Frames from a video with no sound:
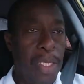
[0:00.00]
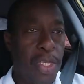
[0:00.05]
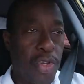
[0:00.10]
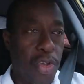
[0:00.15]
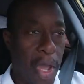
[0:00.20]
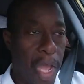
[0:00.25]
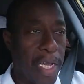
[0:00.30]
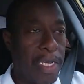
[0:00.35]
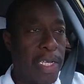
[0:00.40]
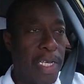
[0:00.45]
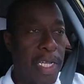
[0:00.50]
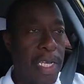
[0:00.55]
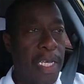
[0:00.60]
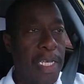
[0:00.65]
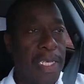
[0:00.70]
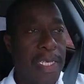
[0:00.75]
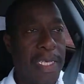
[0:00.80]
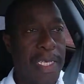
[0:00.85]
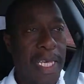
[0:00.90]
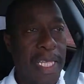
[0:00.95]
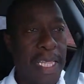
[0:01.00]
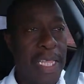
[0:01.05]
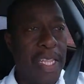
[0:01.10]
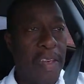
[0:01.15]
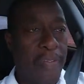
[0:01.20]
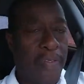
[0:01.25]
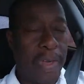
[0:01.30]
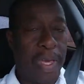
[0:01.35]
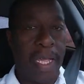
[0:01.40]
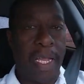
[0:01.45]
Traction is
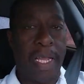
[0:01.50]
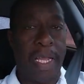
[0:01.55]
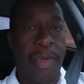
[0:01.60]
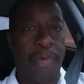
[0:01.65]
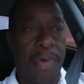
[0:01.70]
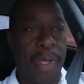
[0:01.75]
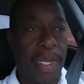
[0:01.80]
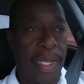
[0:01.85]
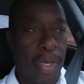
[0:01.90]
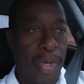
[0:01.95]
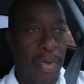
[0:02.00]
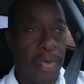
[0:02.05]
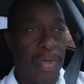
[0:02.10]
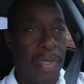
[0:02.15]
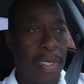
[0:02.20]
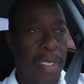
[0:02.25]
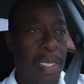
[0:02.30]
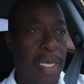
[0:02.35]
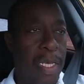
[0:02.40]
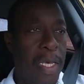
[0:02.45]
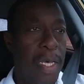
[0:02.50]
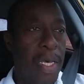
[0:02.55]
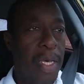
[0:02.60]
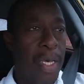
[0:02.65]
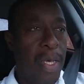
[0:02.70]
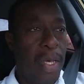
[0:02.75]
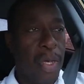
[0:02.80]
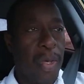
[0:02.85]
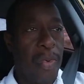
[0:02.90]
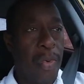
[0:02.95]
significantly reduced
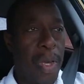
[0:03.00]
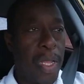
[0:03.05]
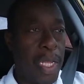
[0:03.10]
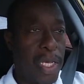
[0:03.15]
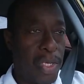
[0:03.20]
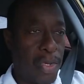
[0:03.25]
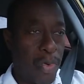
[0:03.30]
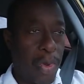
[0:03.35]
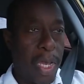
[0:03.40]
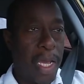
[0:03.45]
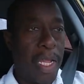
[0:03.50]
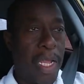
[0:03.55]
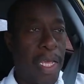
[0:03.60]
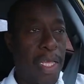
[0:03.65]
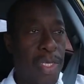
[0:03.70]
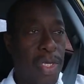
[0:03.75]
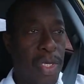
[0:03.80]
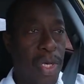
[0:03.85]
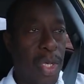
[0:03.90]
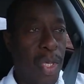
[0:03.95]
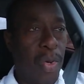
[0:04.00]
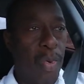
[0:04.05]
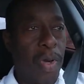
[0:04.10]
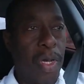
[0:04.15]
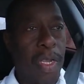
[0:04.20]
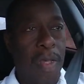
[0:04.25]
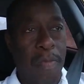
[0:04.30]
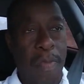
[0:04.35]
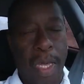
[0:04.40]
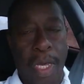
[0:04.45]
when it's raining, so you
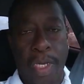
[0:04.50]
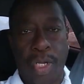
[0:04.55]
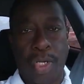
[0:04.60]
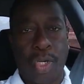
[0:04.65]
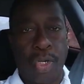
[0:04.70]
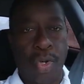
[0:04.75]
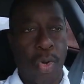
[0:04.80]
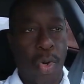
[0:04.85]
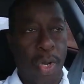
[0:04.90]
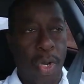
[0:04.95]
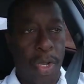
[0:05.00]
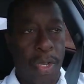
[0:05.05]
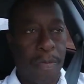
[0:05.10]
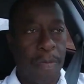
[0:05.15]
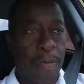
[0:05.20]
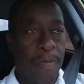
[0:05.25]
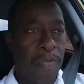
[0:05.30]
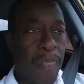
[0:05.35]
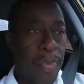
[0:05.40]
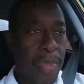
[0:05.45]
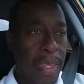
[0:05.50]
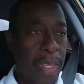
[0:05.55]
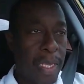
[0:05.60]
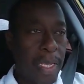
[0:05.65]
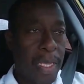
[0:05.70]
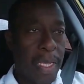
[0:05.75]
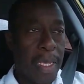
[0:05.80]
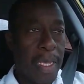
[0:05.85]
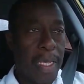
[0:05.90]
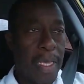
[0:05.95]
want to make sure
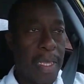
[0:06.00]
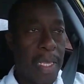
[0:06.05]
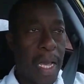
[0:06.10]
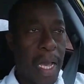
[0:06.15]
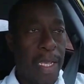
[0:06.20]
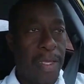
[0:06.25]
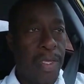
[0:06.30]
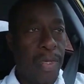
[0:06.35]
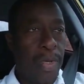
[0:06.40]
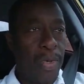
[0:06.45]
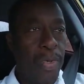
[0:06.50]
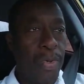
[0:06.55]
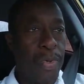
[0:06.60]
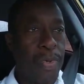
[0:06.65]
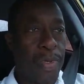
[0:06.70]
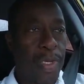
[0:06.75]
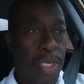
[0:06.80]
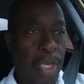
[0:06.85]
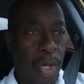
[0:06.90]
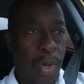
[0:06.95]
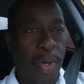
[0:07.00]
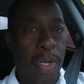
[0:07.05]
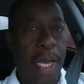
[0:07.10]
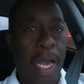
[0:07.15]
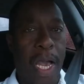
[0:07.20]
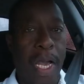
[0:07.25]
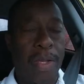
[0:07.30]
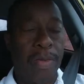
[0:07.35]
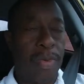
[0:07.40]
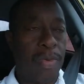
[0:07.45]
that you slow
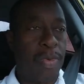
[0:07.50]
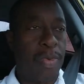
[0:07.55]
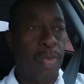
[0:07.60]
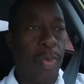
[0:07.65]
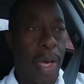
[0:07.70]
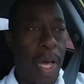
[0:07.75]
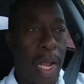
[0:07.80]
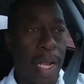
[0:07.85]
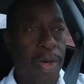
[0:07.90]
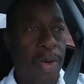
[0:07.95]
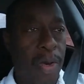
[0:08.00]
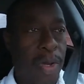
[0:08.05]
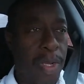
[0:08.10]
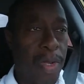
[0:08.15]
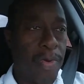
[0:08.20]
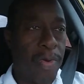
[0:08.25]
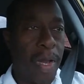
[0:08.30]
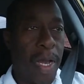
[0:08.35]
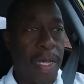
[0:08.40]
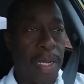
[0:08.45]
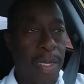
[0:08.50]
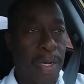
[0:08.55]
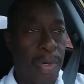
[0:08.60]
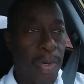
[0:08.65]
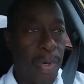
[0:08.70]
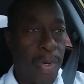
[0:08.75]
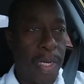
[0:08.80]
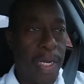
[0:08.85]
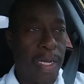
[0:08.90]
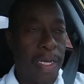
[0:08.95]
down while going around the
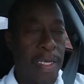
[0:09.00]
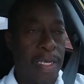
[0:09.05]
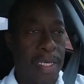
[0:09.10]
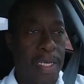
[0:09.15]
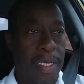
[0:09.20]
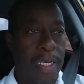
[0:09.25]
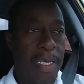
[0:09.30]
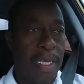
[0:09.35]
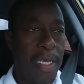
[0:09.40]
corners.